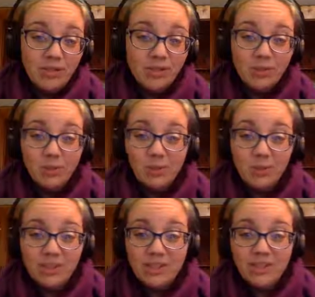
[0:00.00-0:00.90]
So the
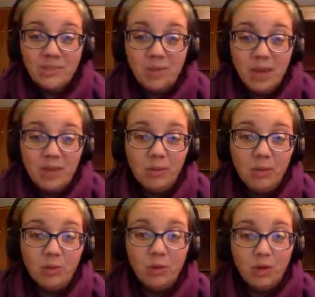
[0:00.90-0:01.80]
books in the
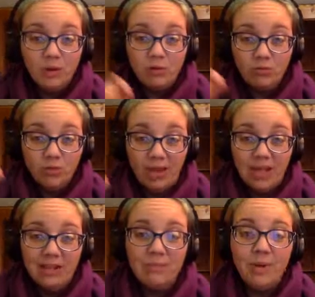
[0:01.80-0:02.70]
Bible were
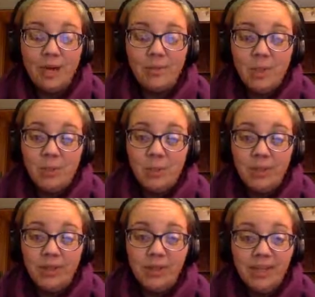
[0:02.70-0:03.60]
written by
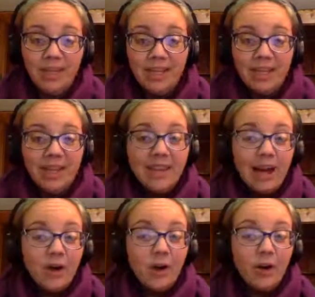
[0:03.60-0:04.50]
people
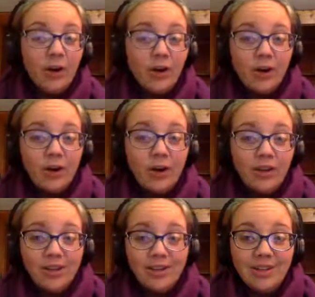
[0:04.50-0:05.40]
that heard,
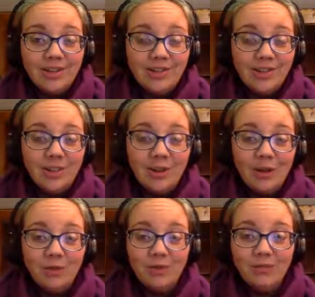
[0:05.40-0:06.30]
you
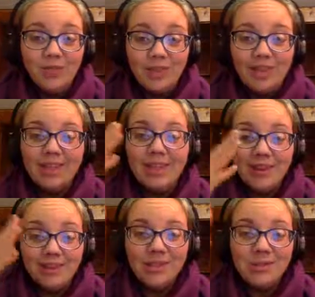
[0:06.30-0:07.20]
know,
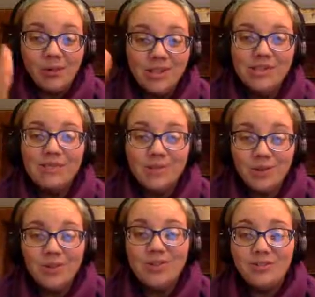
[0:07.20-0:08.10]
they're stories of
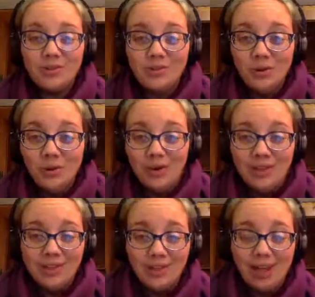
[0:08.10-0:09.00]
stories of
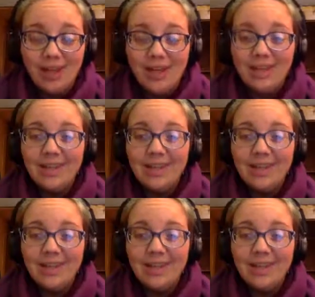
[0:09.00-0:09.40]
stories, right?